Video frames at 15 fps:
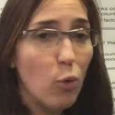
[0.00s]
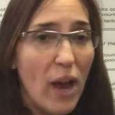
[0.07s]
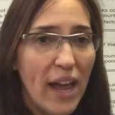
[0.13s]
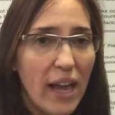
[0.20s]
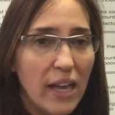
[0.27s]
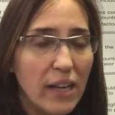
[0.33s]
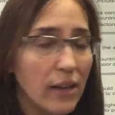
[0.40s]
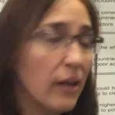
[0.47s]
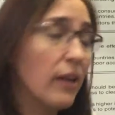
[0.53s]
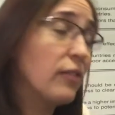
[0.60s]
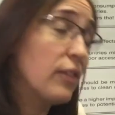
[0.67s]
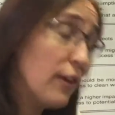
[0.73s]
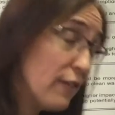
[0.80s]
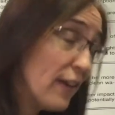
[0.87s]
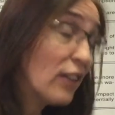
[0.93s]
weight,
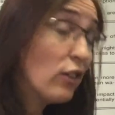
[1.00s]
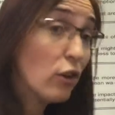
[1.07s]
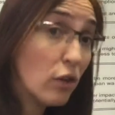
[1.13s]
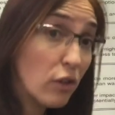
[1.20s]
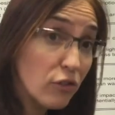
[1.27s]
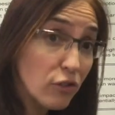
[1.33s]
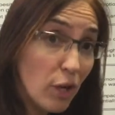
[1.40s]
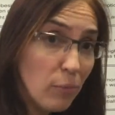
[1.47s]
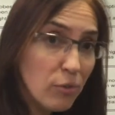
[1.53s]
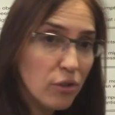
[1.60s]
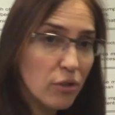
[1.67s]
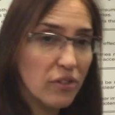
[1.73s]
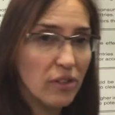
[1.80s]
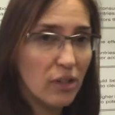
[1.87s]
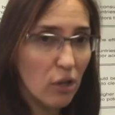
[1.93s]
the effect on
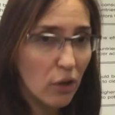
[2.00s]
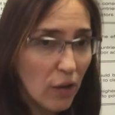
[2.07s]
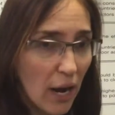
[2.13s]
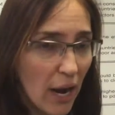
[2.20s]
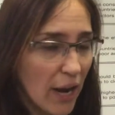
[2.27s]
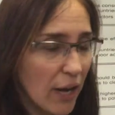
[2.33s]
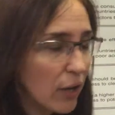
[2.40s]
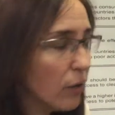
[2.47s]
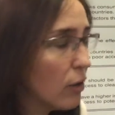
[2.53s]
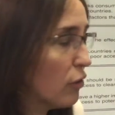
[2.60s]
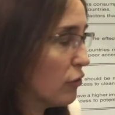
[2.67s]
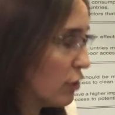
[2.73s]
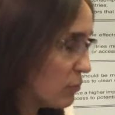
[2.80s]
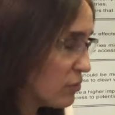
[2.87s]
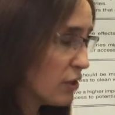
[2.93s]
consumption is a lot higher,
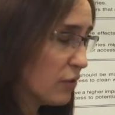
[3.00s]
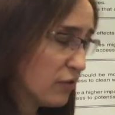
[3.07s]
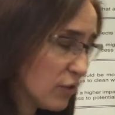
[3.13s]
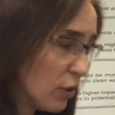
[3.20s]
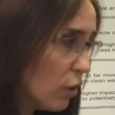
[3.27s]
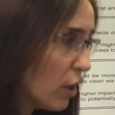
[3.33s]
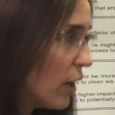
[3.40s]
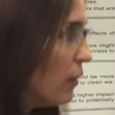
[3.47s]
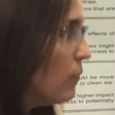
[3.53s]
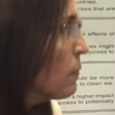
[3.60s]
consumption of soda.